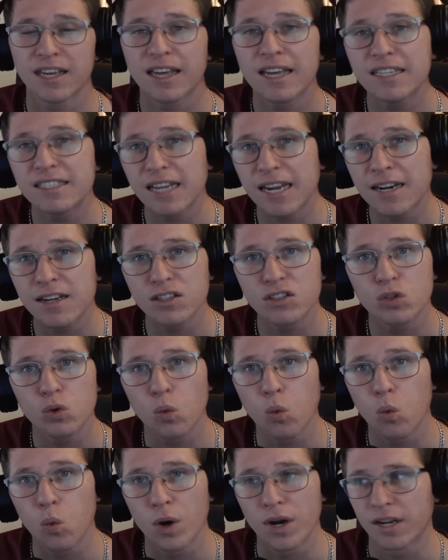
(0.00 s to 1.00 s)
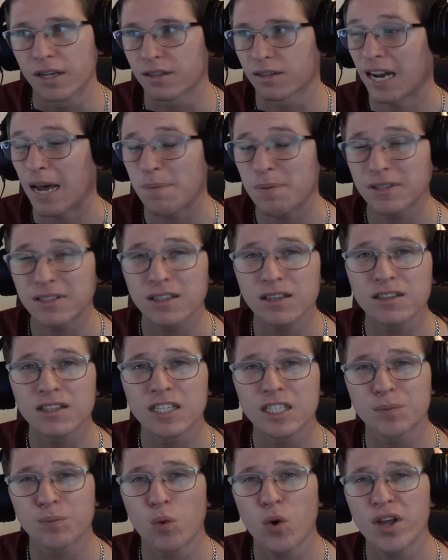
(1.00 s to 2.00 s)
He's in it to win it. And up until
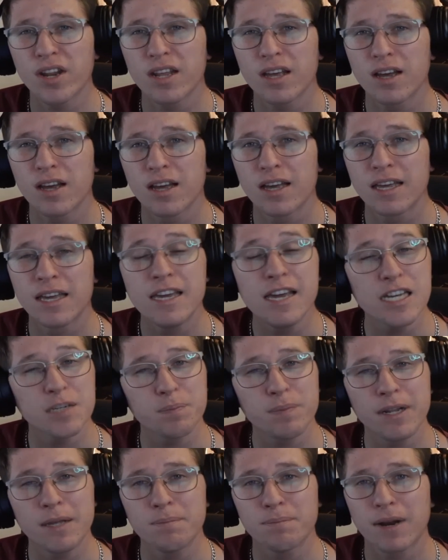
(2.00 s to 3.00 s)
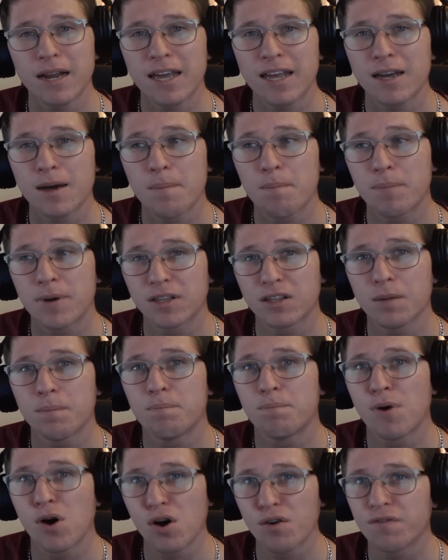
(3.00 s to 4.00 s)
this point, he has been playing a pretty
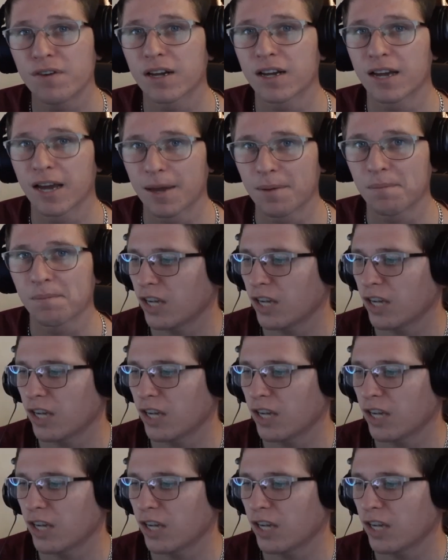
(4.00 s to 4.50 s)
perfect game.